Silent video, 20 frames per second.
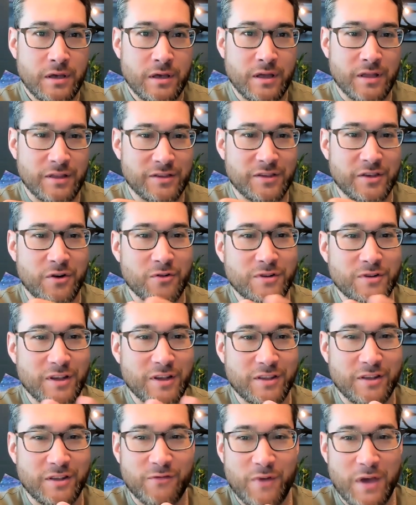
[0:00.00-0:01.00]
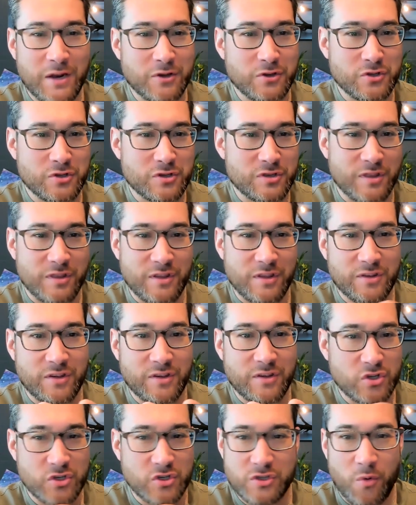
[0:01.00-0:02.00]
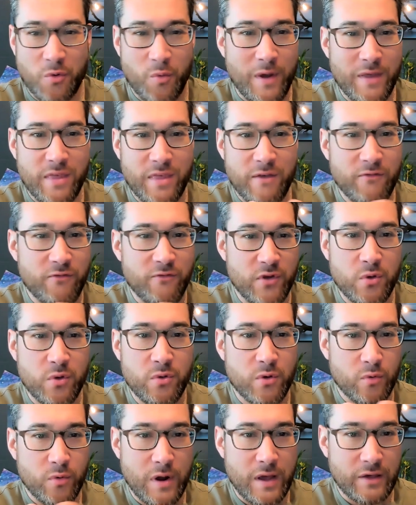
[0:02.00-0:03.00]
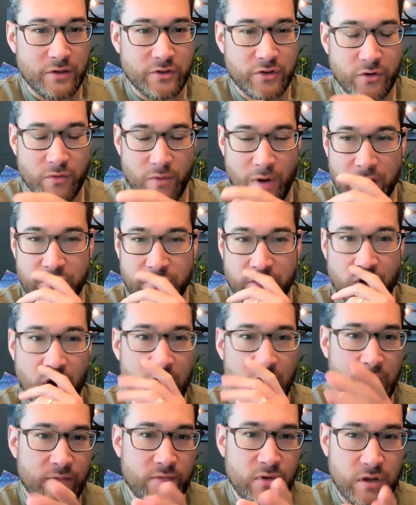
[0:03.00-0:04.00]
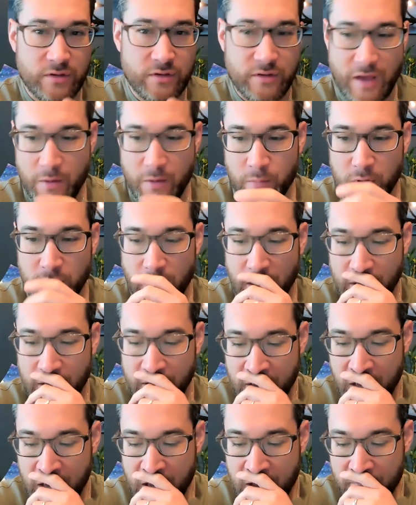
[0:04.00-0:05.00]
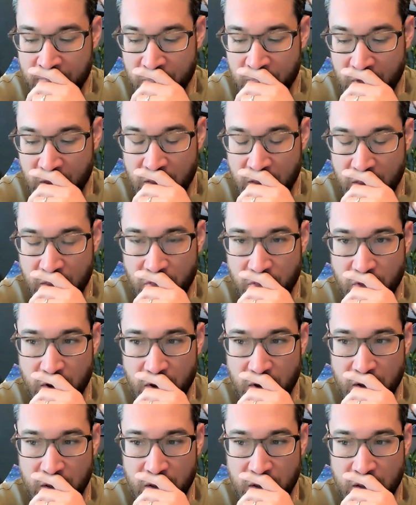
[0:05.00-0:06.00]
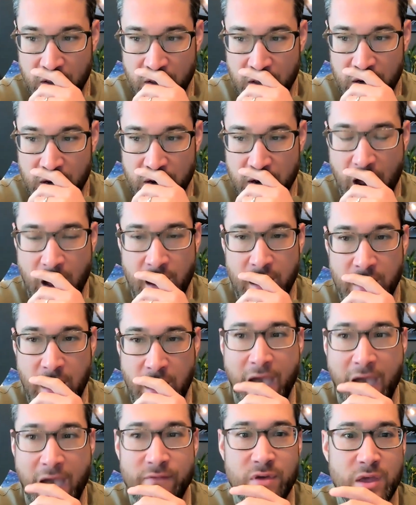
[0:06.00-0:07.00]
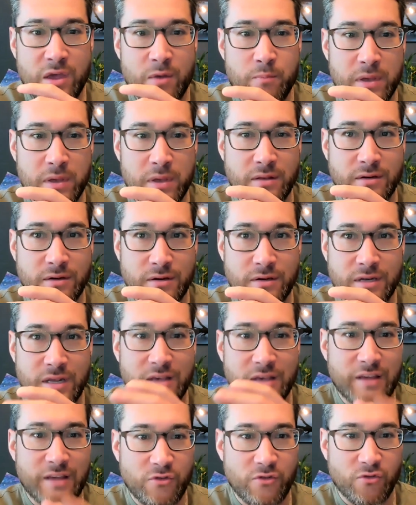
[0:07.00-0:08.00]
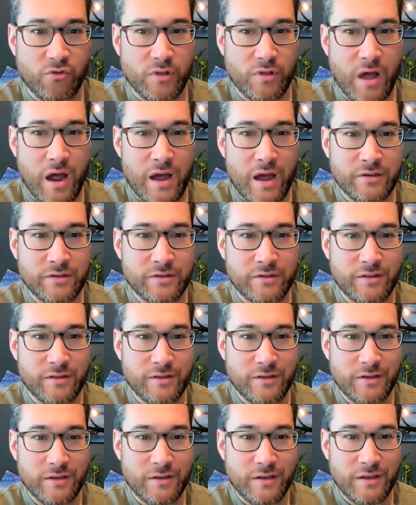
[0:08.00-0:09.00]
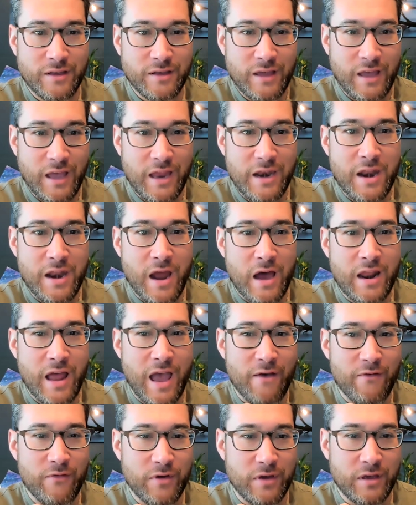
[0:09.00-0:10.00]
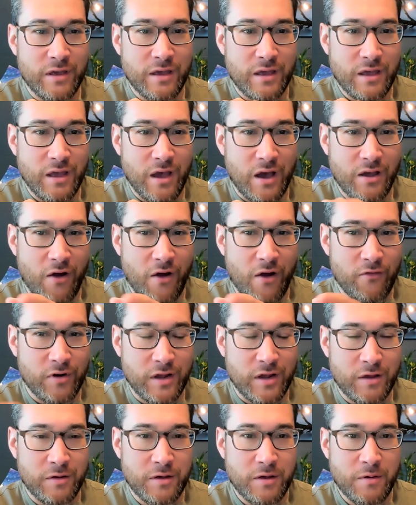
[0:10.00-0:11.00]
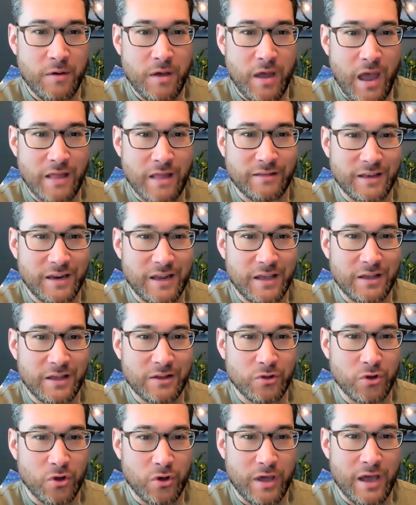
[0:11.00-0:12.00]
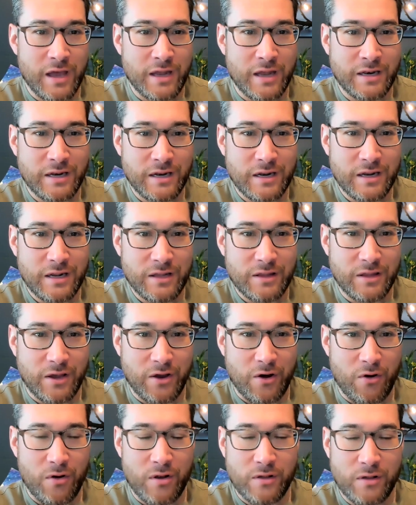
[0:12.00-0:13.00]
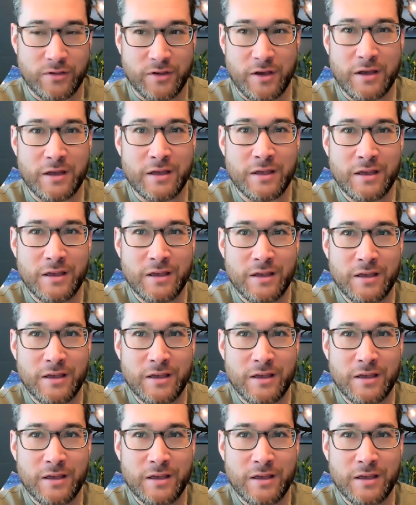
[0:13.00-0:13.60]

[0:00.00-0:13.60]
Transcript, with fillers: considered disadvantages in this just the way they view the risk. Right. So I'll give you an example, like the not having it be decentralized and not having a governing entity look at the currency